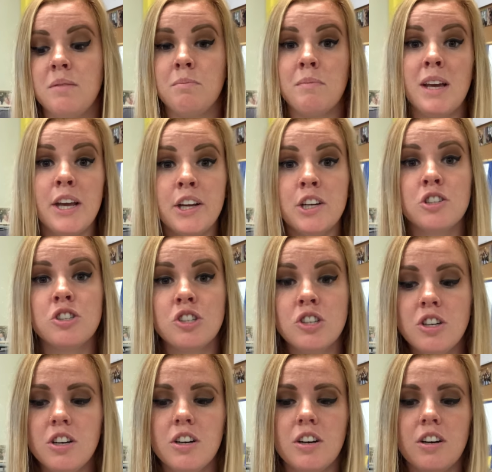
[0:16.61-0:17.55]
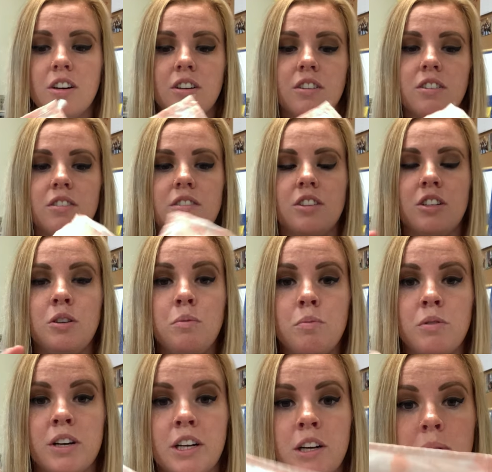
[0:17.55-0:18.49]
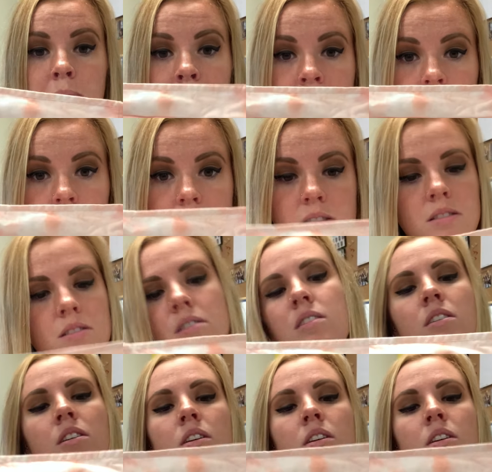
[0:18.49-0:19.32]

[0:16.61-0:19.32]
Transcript: make sure you bring your mask.